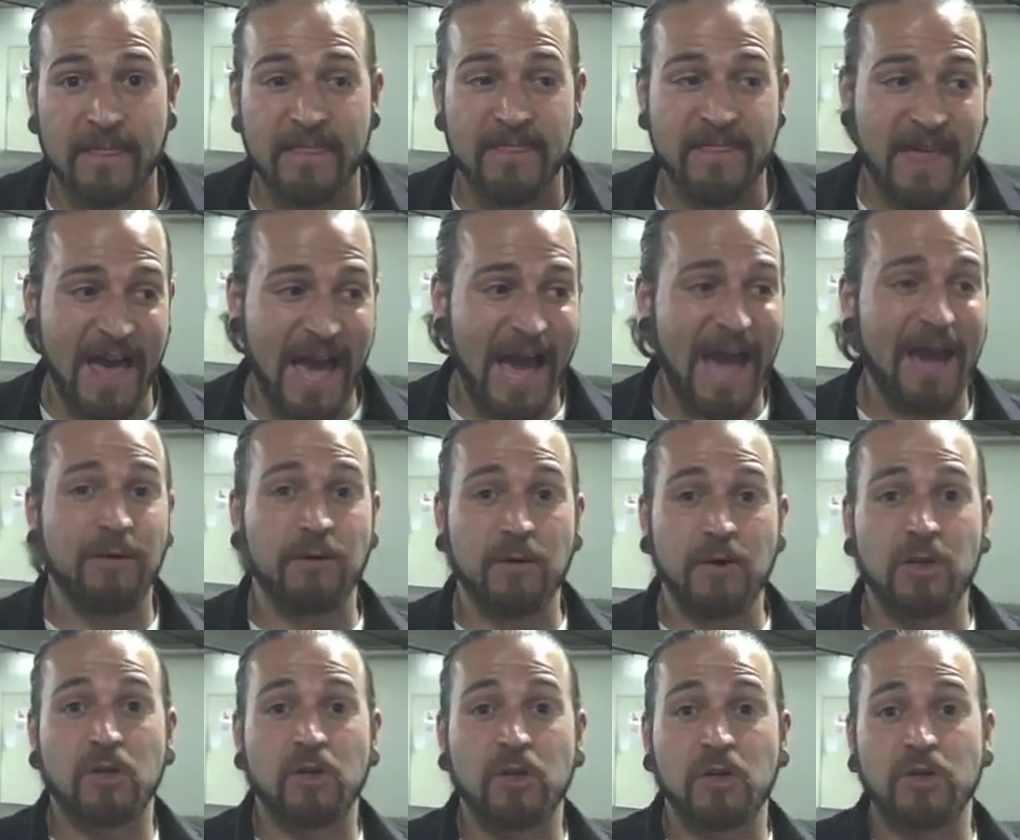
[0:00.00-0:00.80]
That
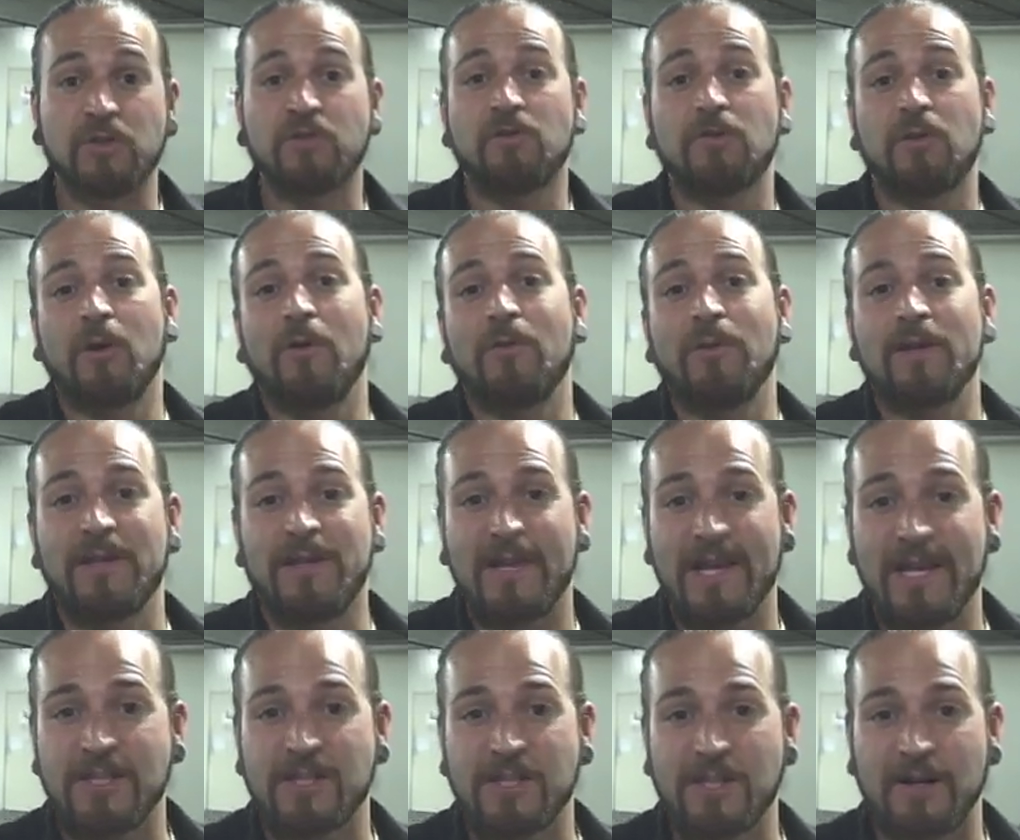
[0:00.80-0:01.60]
could grow in
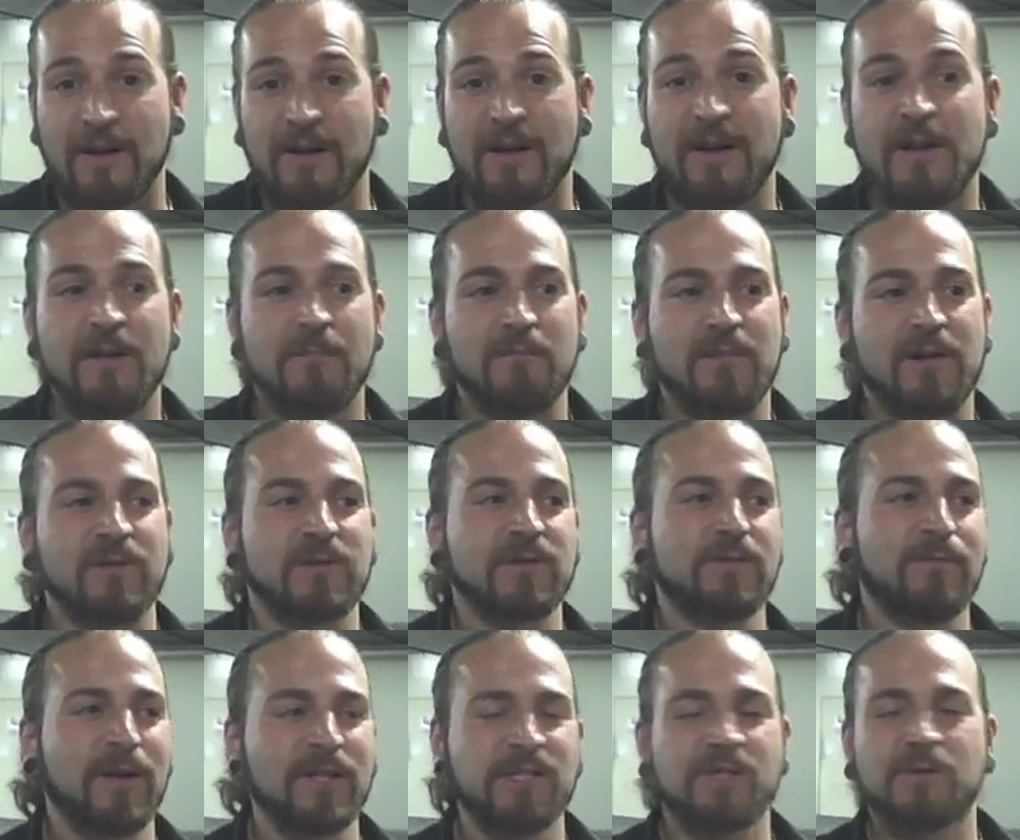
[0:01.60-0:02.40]
nature, but it
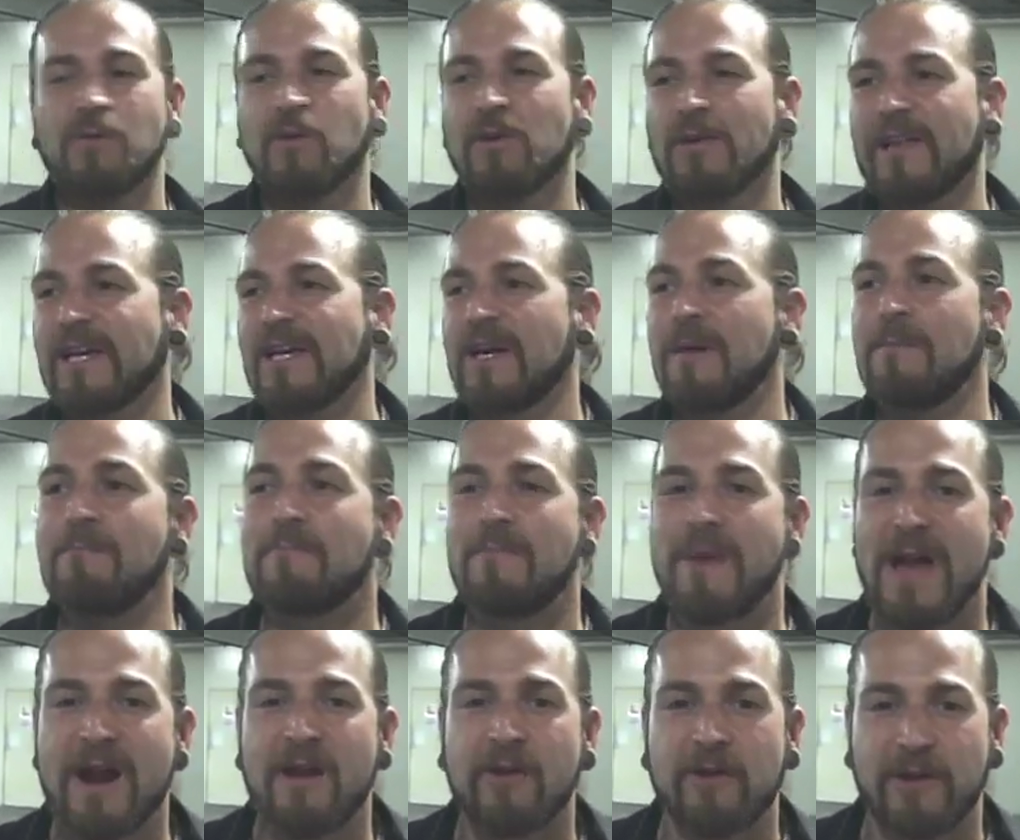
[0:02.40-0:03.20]
was much more like a
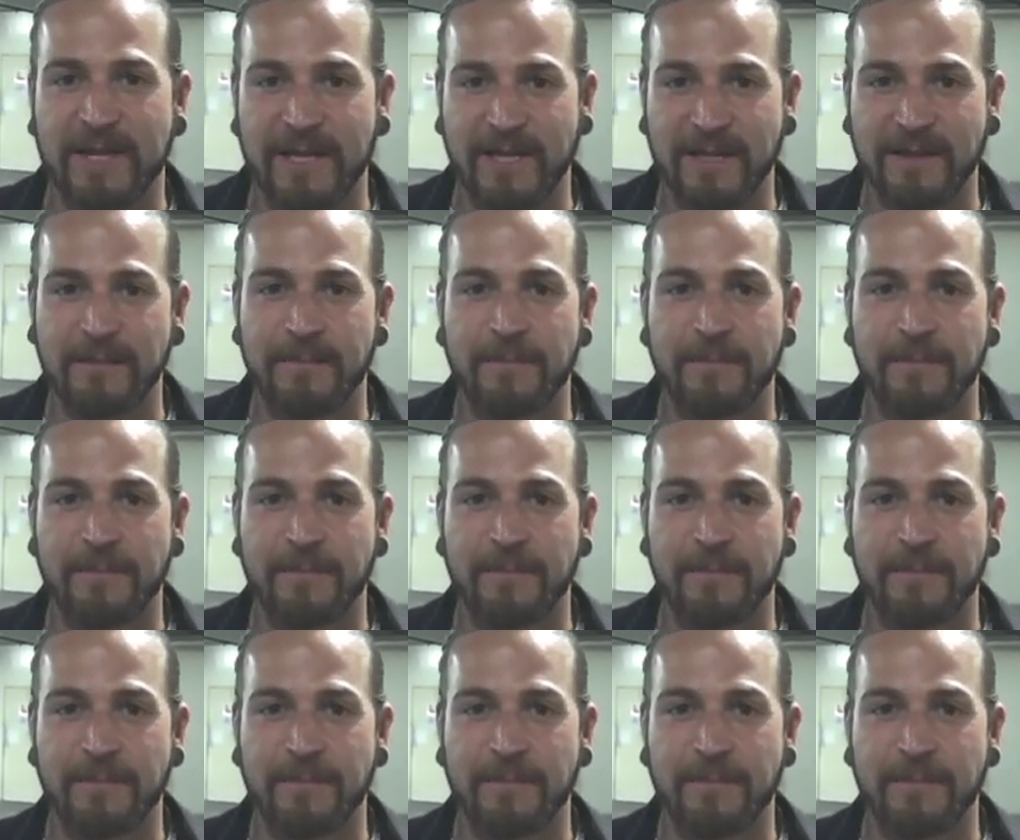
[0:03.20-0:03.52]
berry.